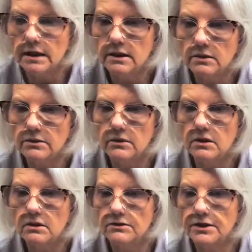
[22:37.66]
don't
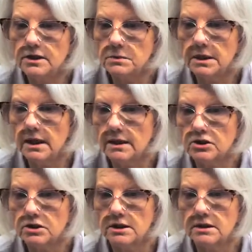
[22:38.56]
know if this one
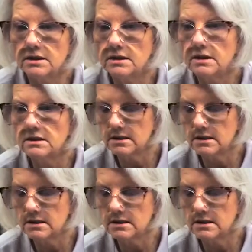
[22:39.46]
actually did.